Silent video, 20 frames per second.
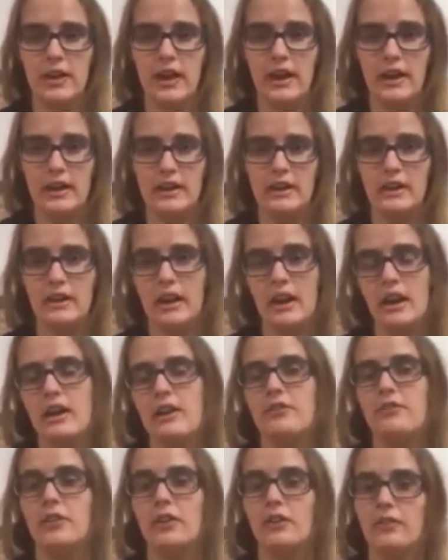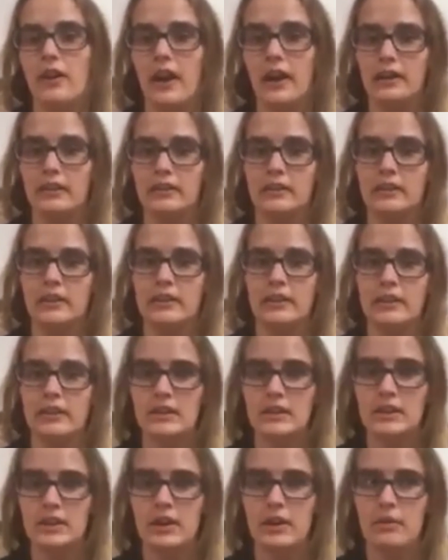adding a fun fact
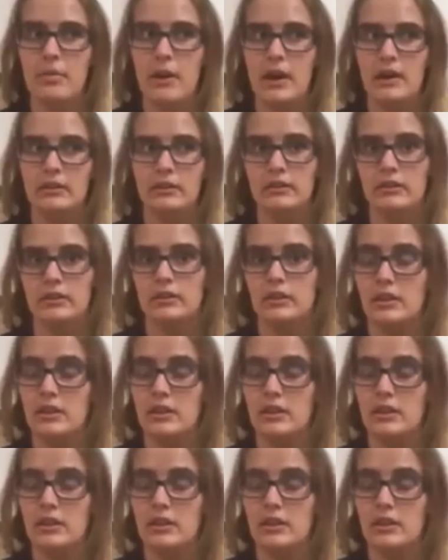about